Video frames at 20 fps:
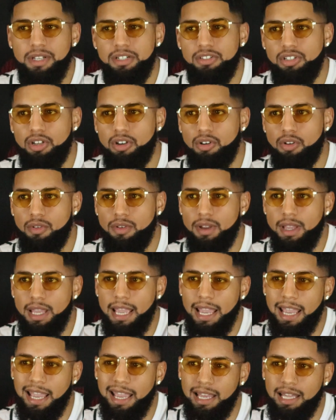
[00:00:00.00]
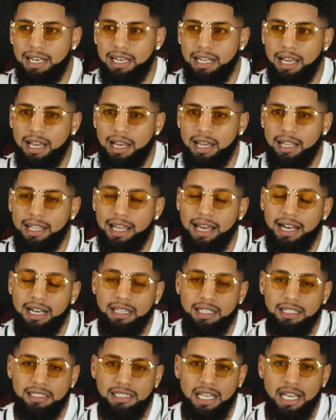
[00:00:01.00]
So, and a lot
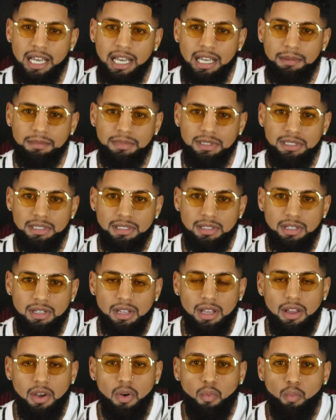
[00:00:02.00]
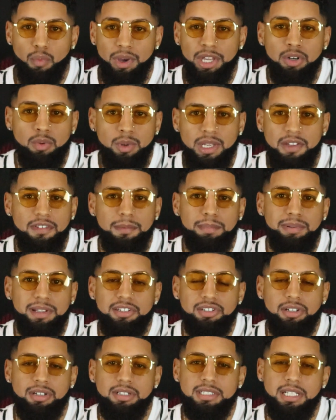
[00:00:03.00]
of the times we don't even
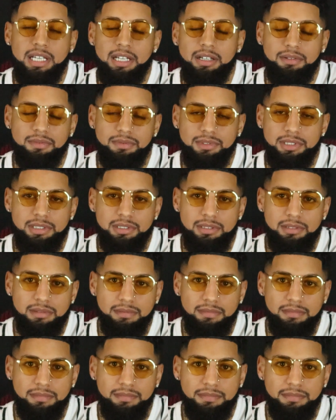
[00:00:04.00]
please ourselves.